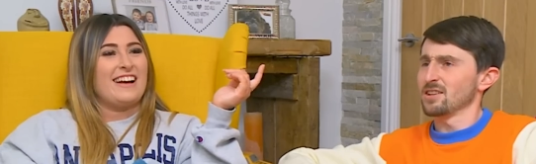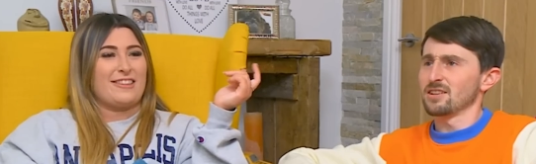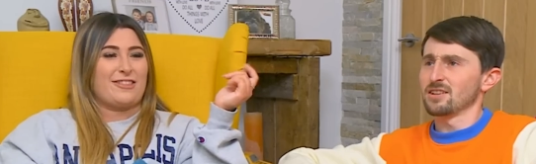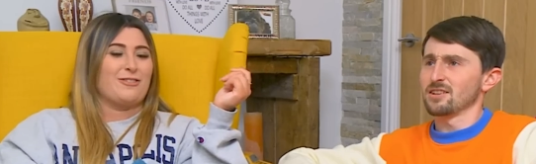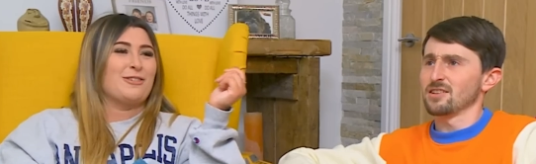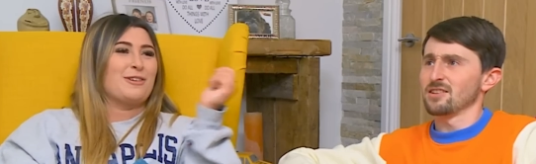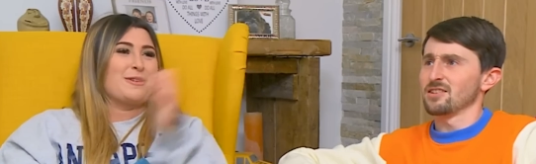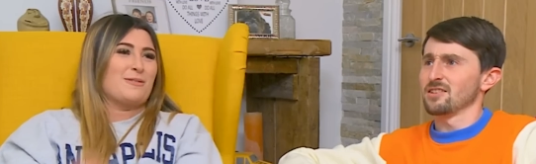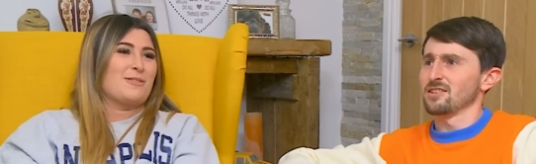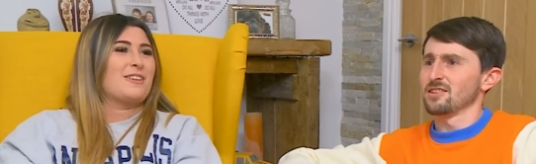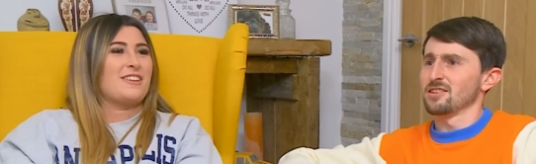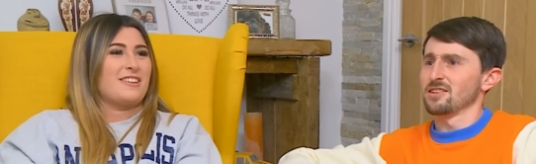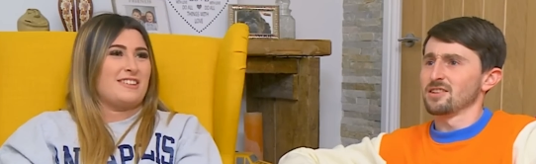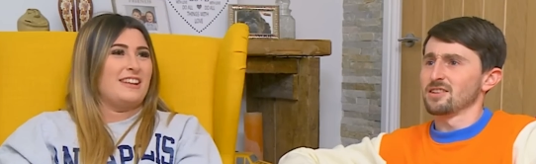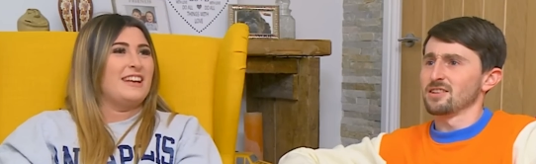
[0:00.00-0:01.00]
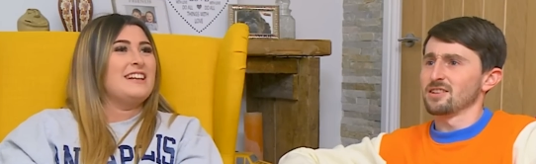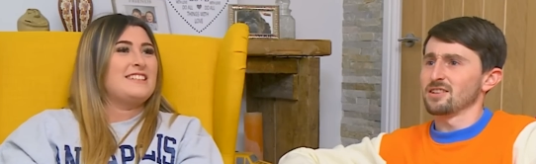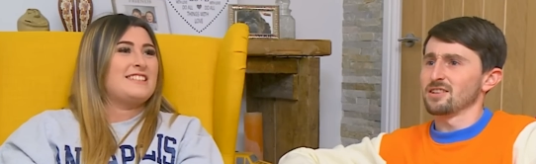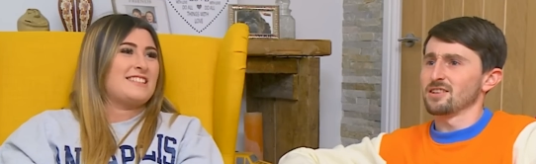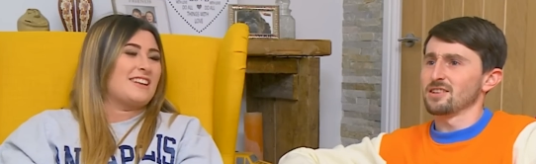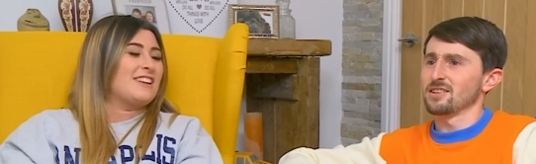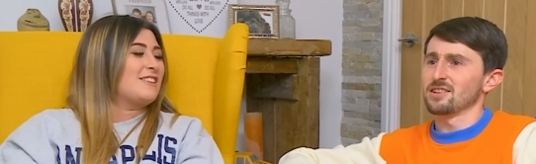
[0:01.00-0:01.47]
Speaker 1: I thought you were at
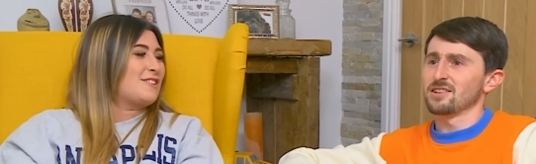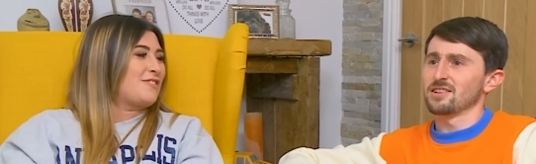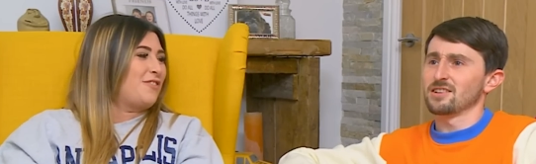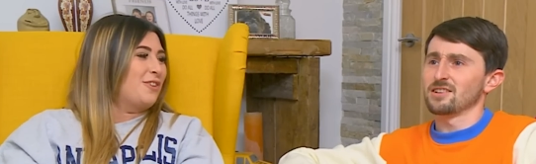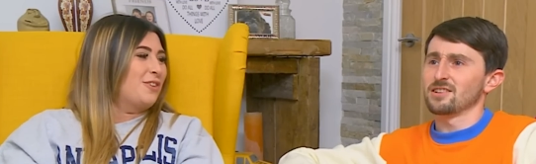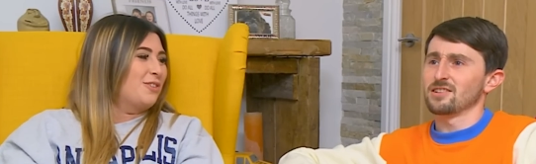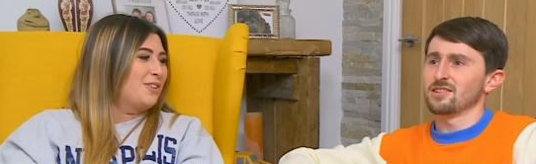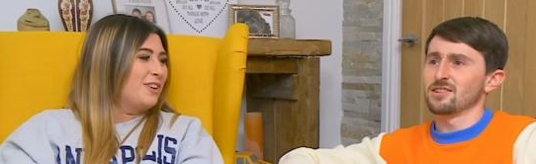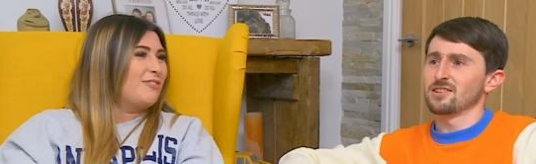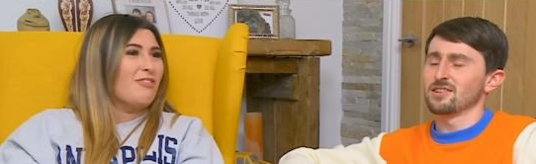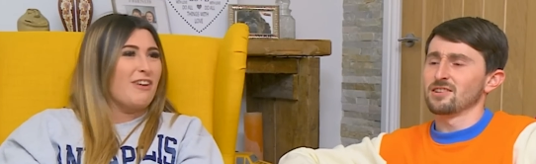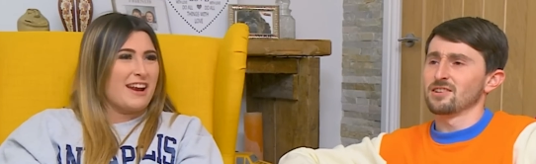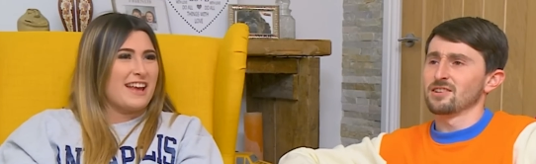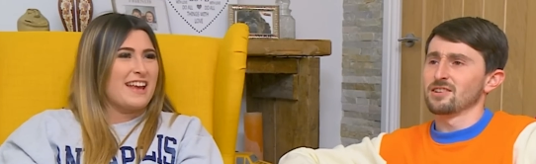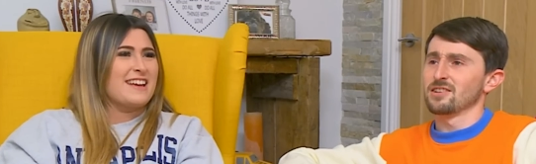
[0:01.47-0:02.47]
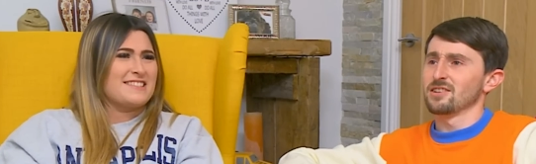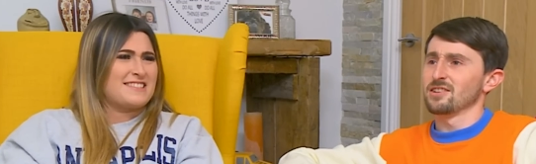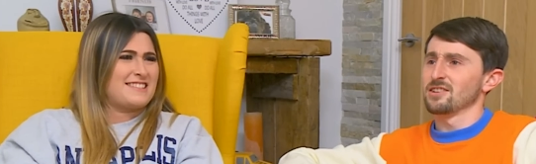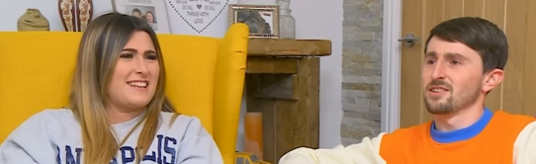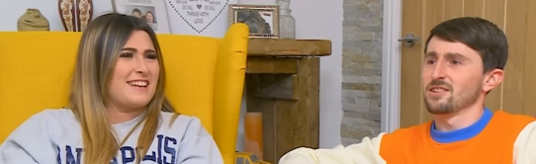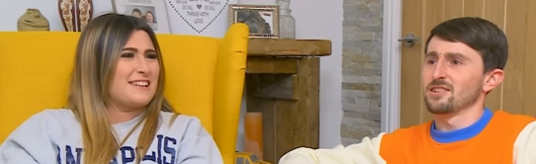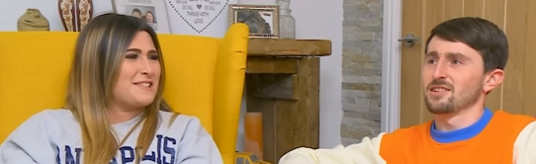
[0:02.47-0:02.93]
least 6 foot, when he is
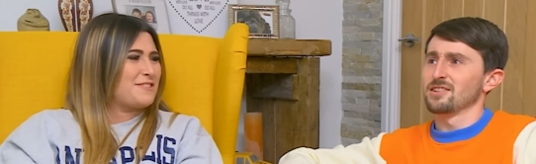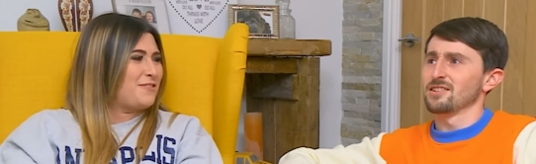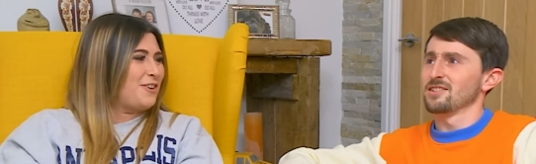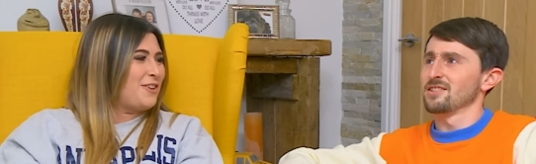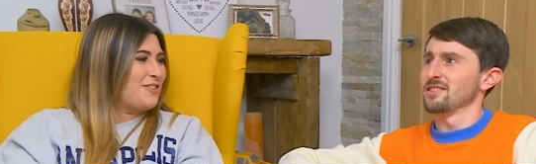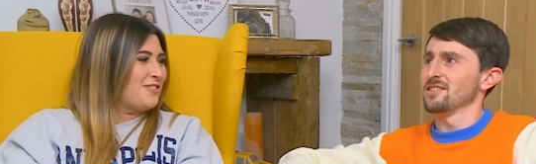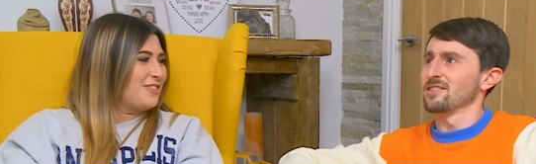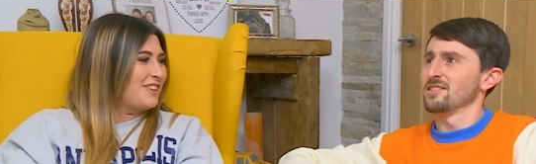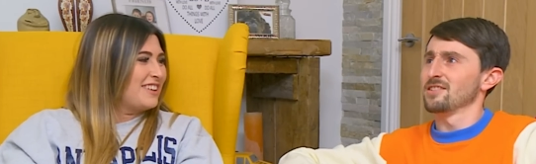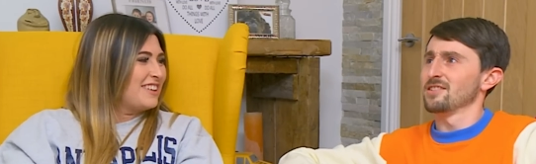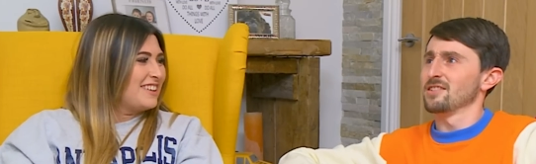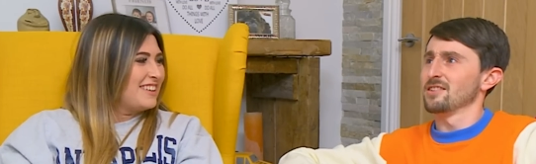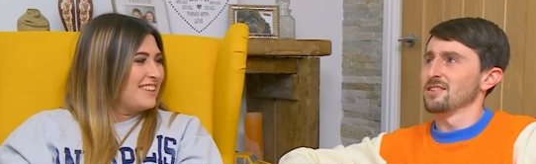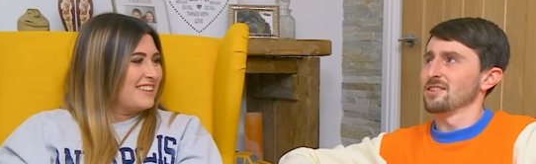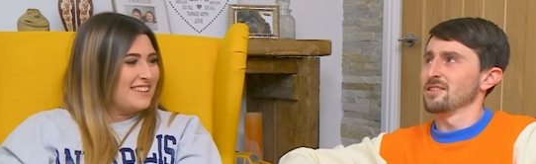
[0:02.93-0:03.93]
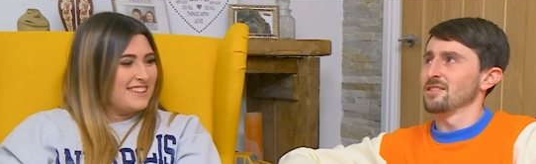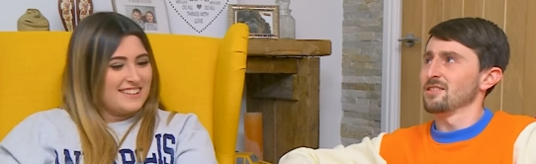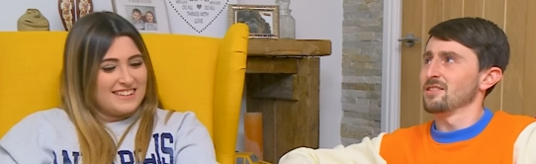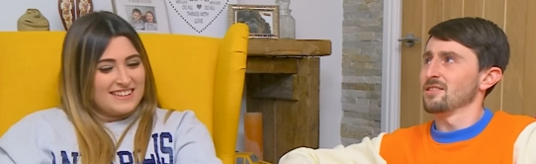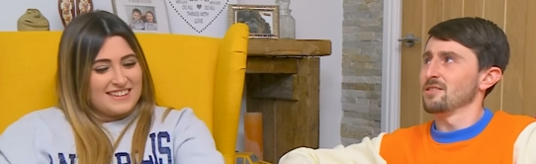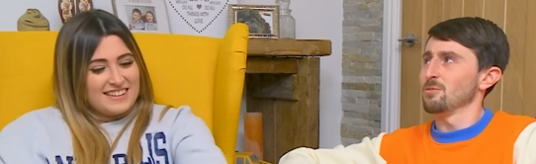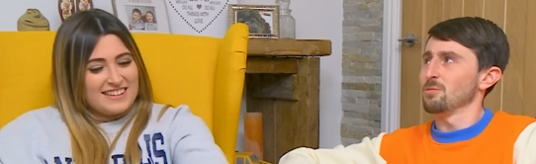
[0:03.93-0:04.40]
6 foot.
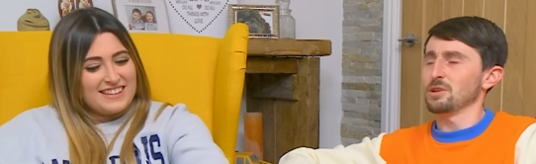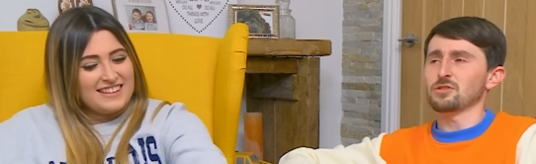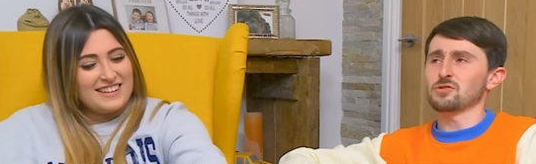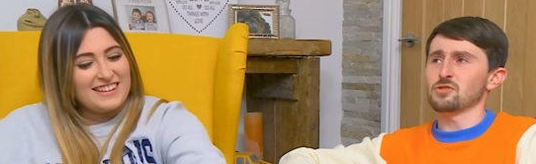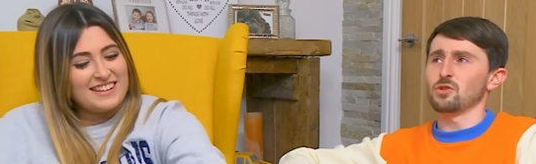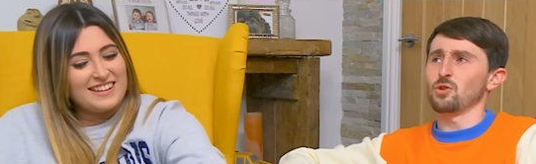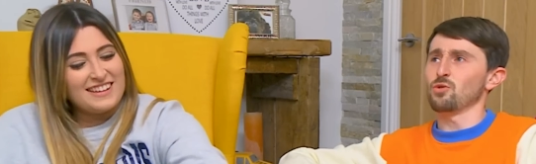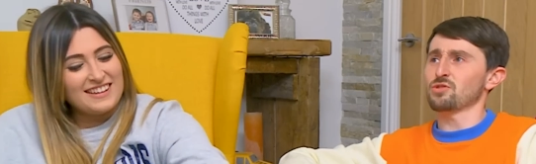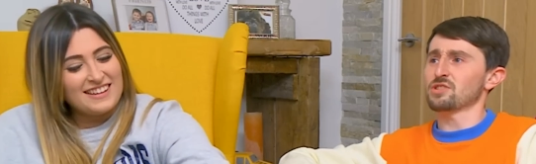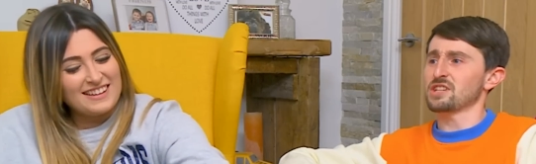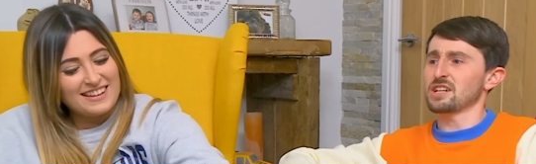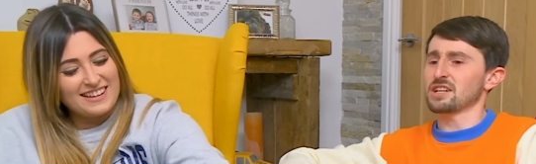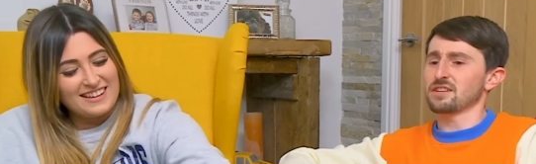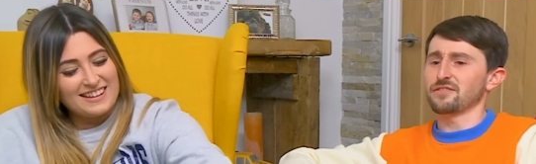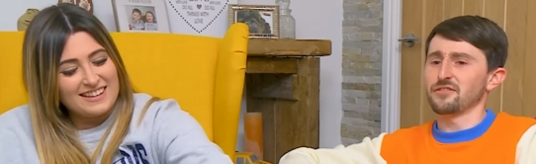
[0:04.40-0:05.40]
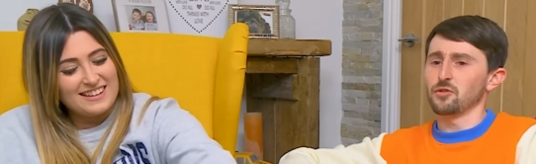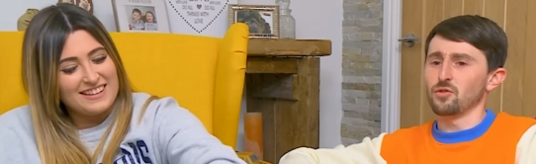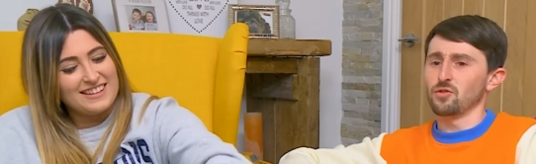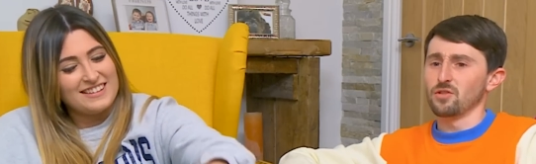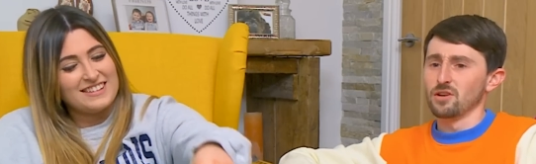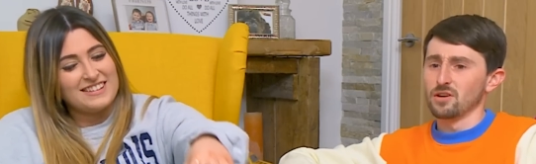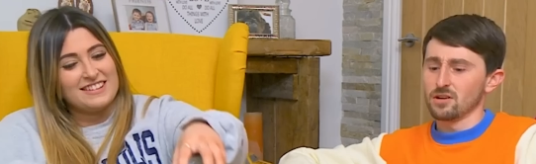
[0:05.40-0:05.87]
Speaker 2: Well, he doesn't look 6
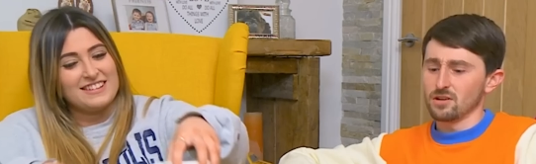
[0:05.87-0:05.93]
foot.